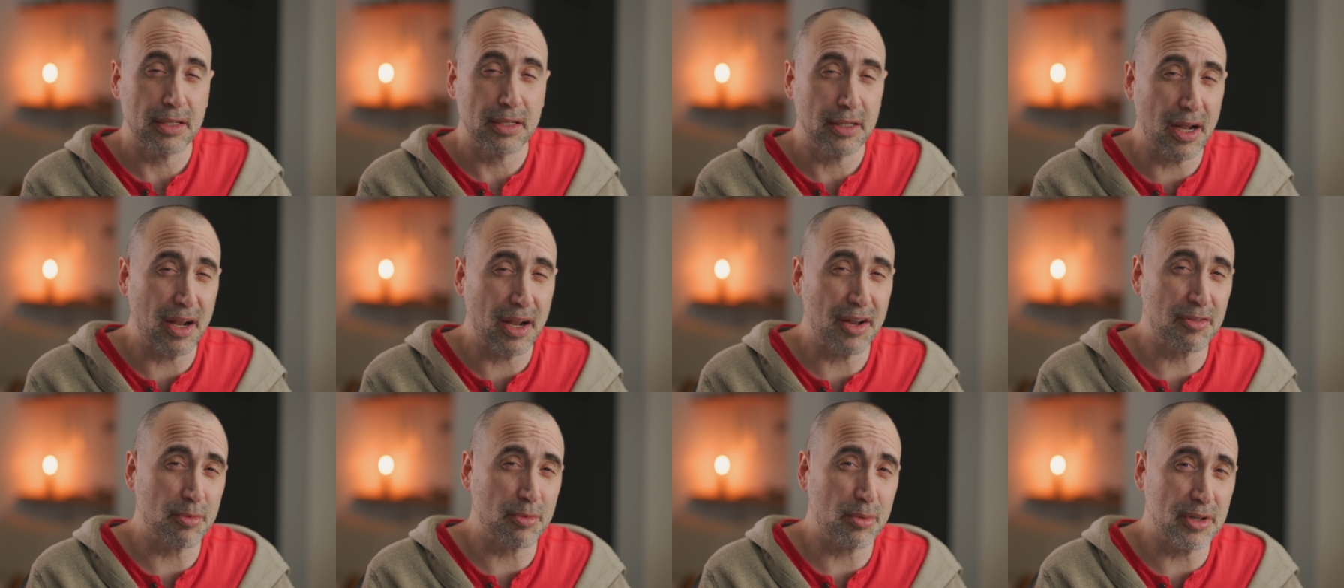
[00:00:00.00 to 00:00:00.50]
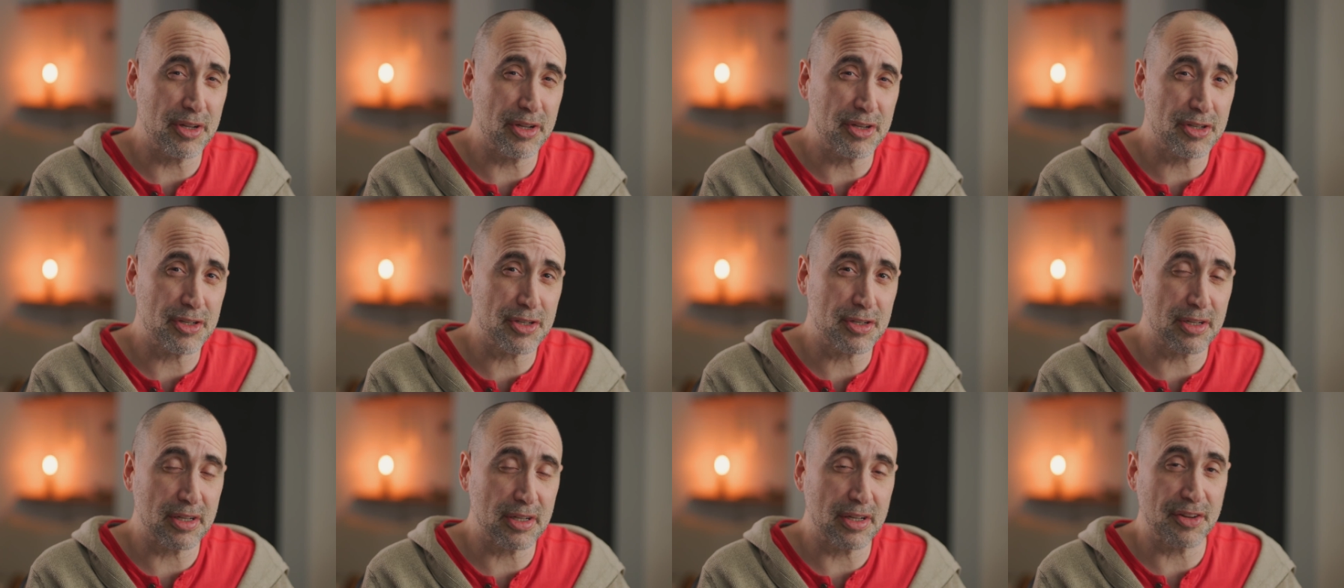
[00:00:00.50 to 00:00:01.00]
not as
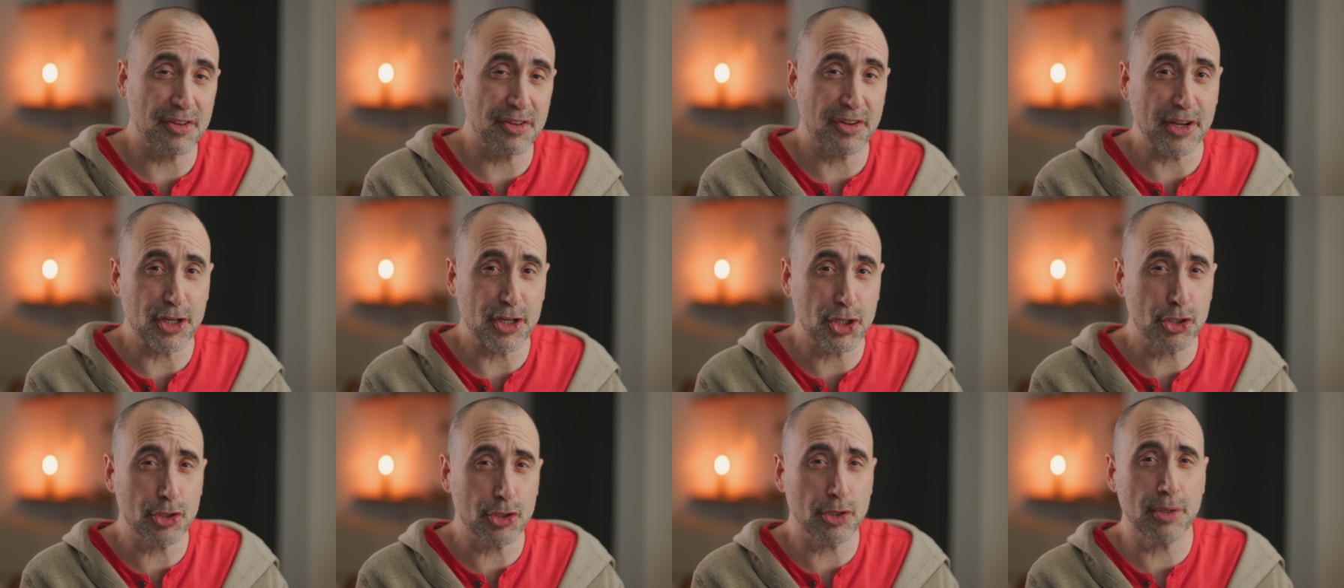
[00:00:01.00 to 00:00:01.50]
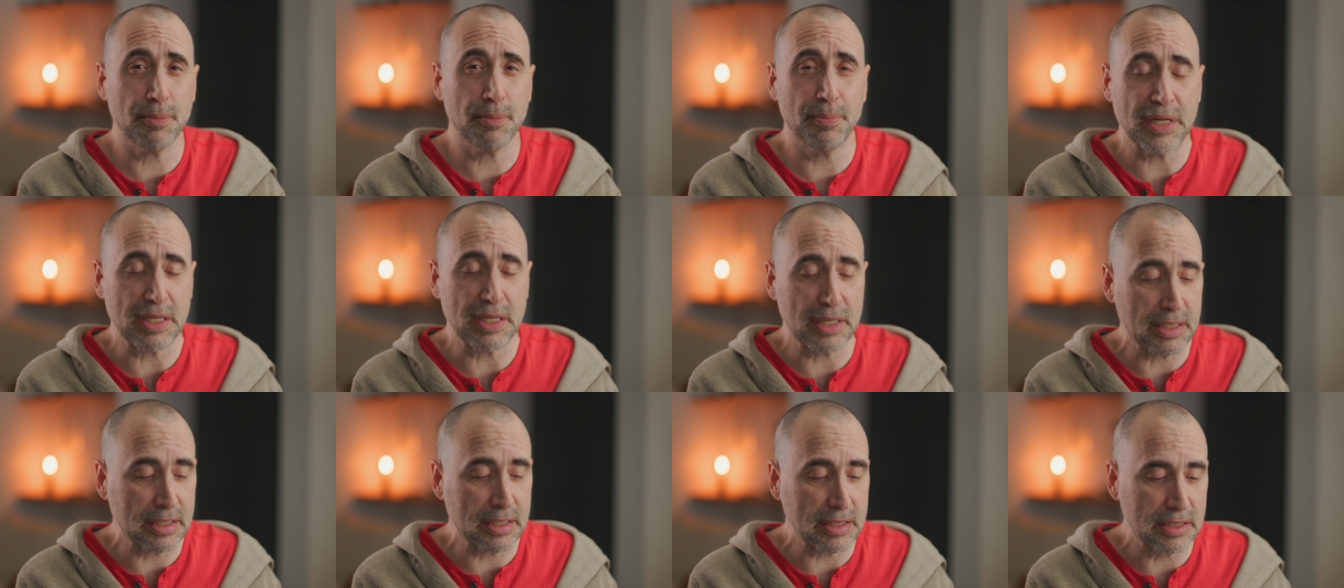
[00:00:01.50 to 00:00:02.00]
religiously as I should
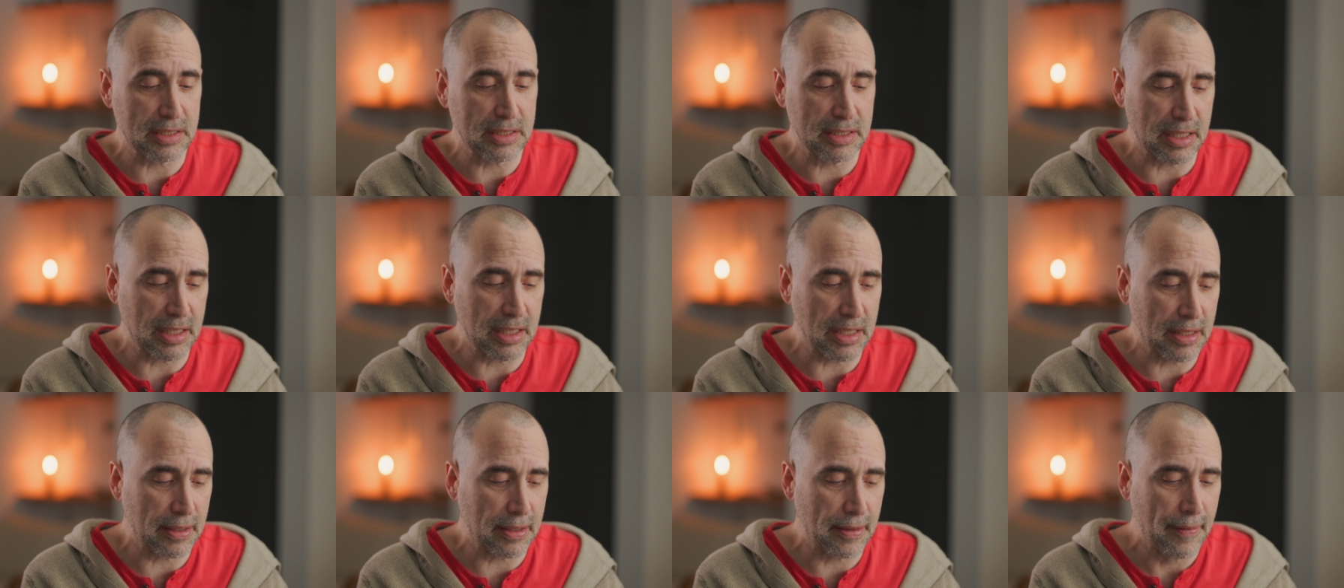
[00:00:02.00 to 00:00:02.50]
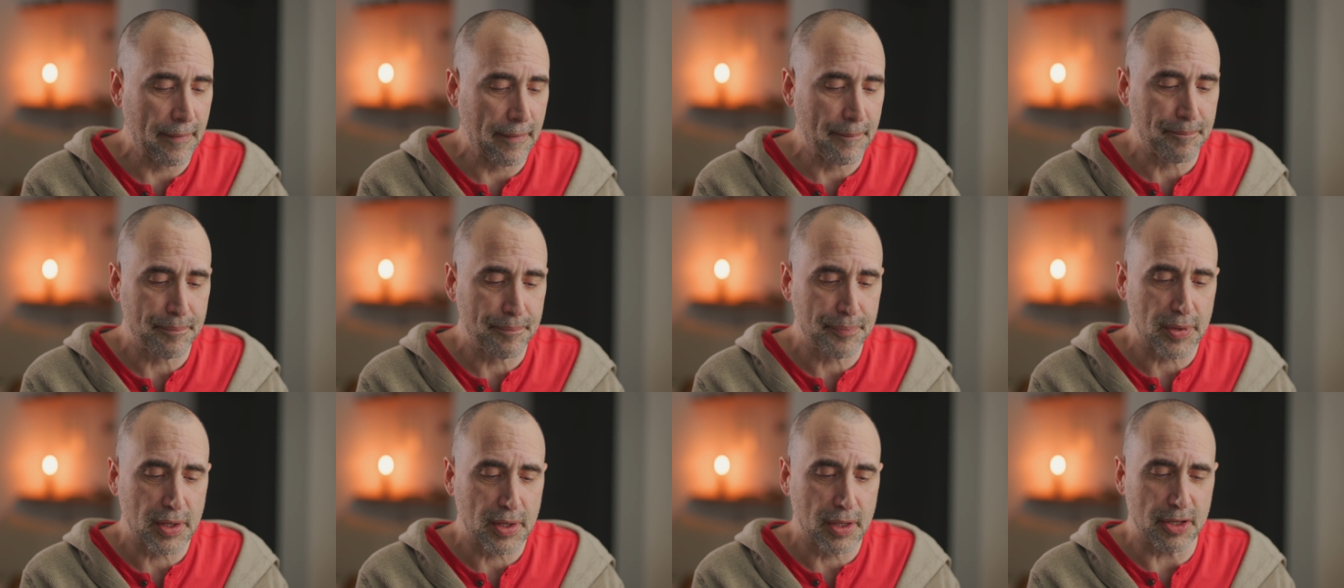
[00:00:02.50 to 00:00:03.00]
because uh,
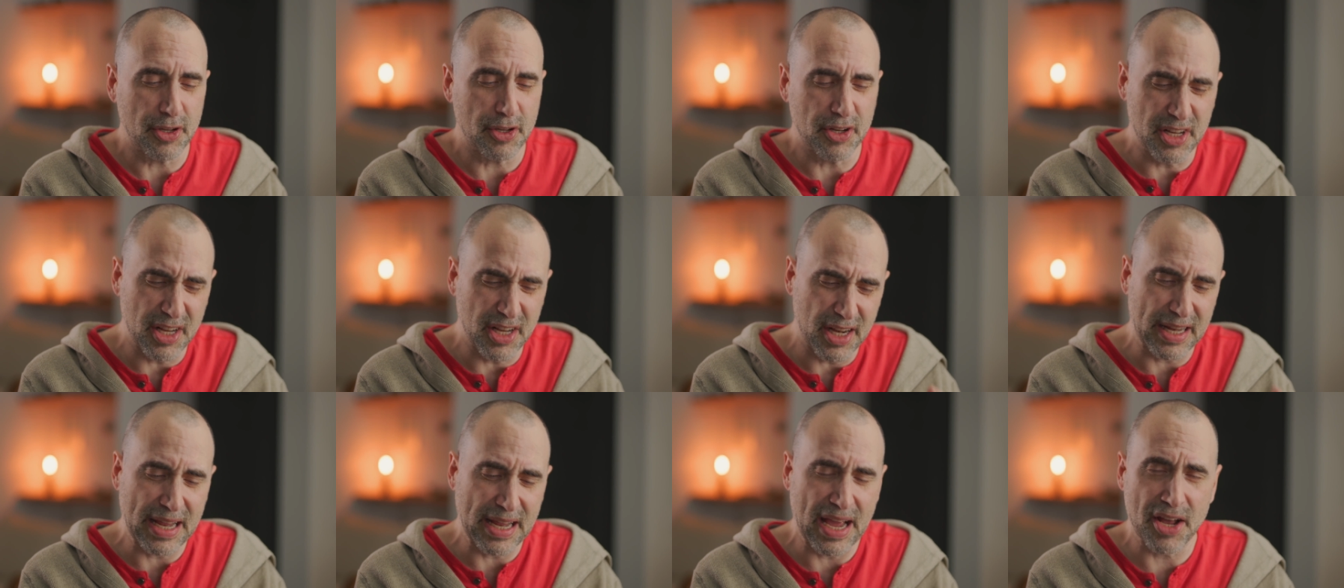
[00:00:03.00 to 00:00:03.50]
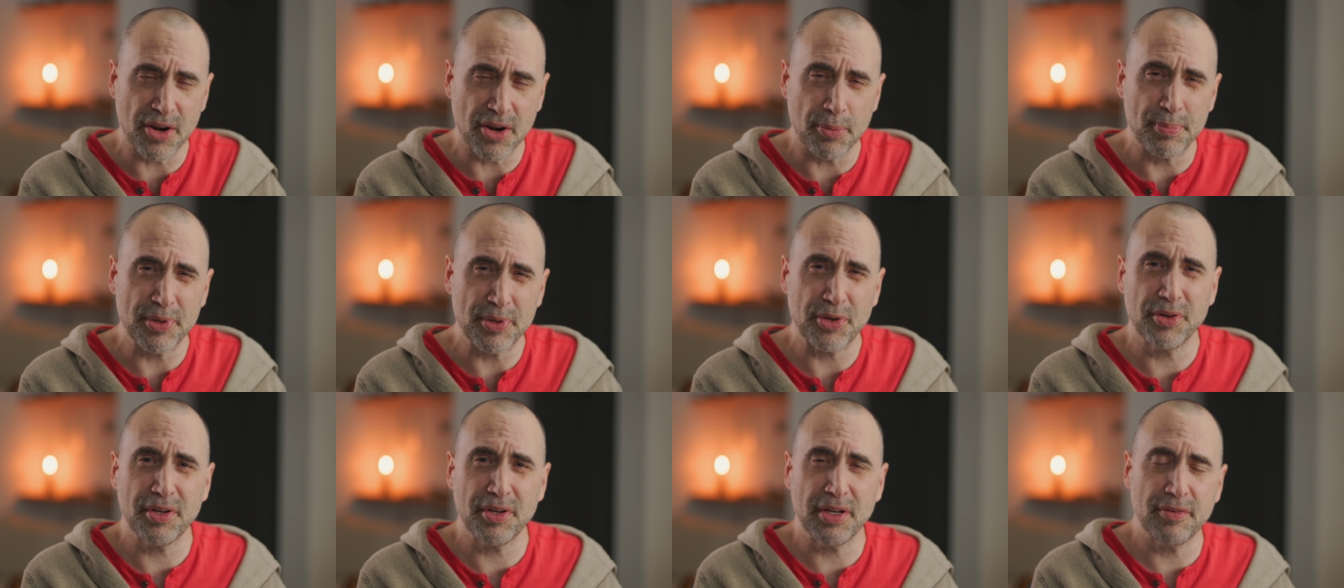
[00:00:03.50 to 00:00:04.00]
you need
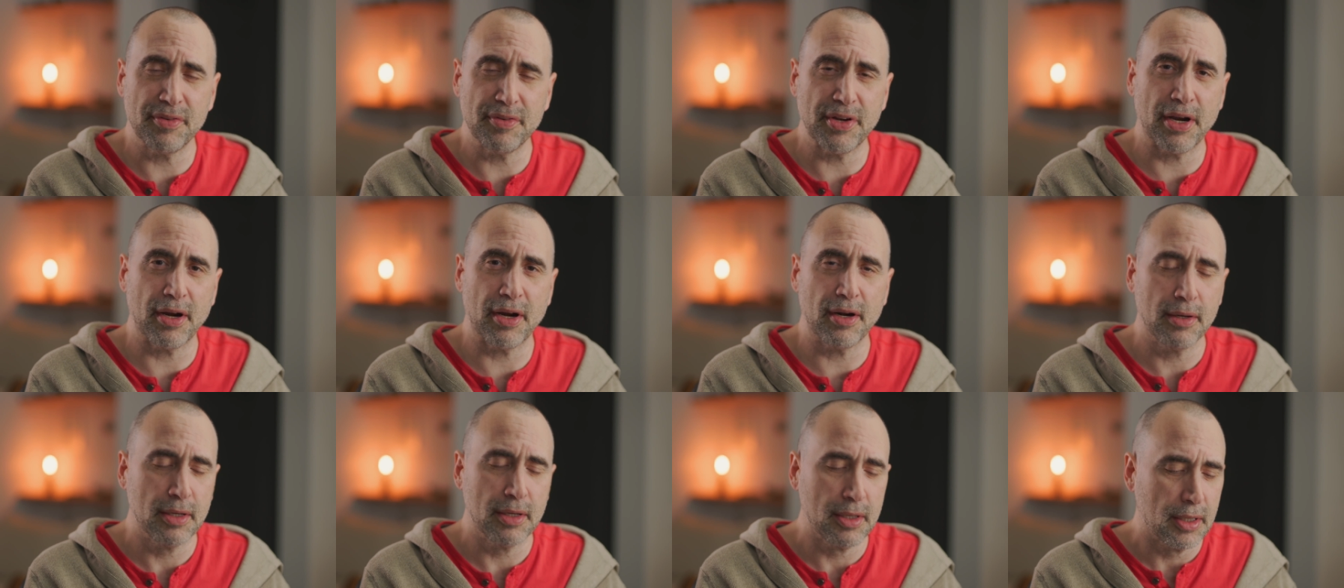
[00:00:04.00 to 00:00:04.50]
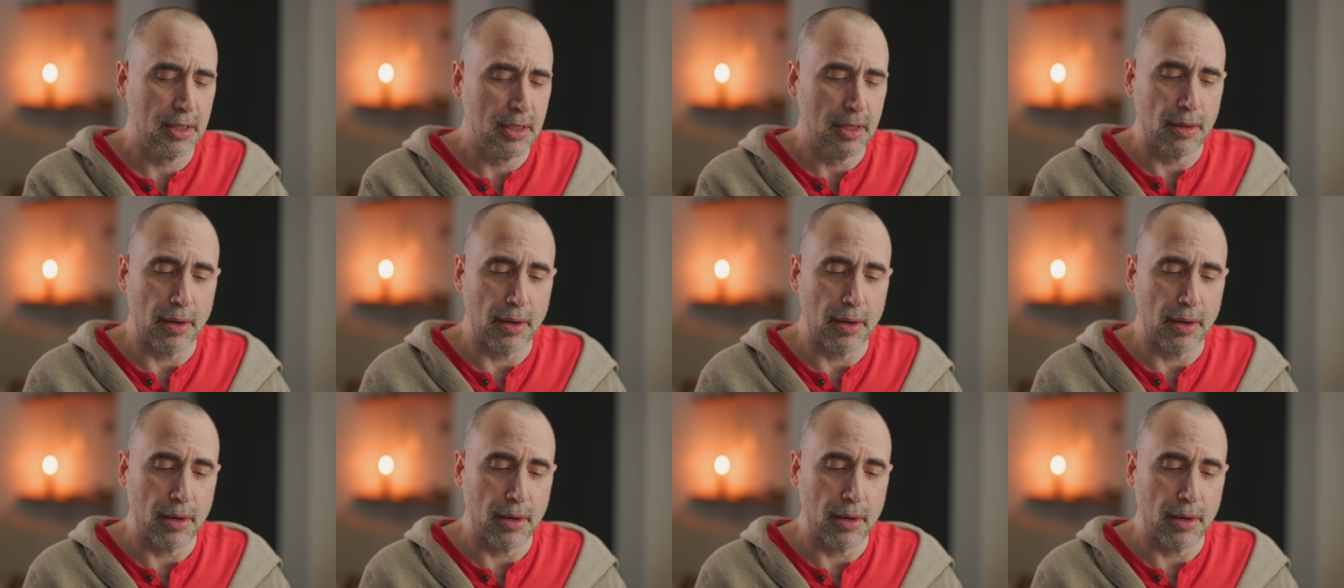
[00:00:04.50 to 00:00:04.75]
accountability there.